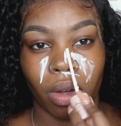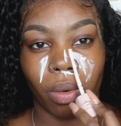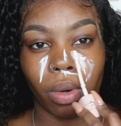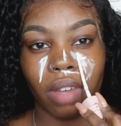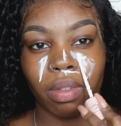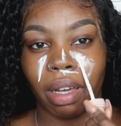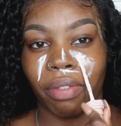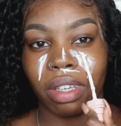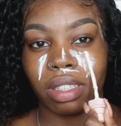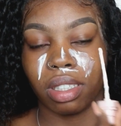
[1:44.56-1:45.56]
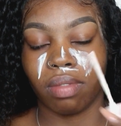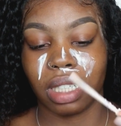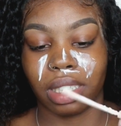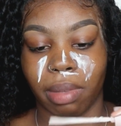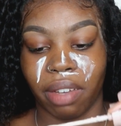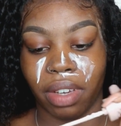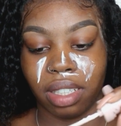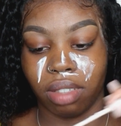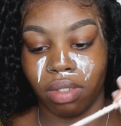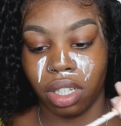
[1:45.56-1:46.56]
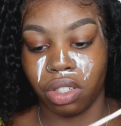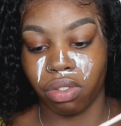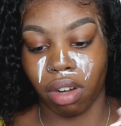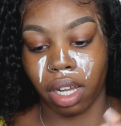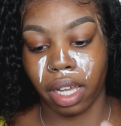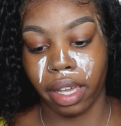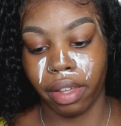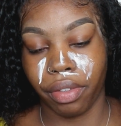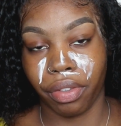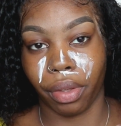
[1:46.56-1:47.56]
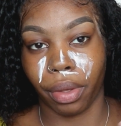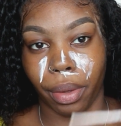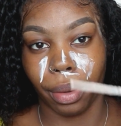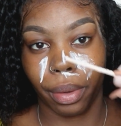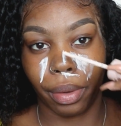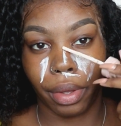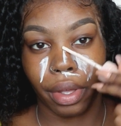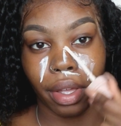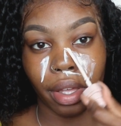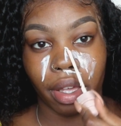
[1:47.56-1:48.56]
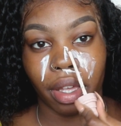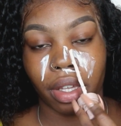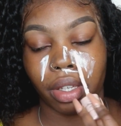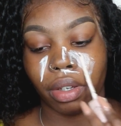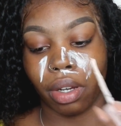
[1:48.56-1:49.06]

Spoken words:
all over my face because the rest of my face is really dry. So, you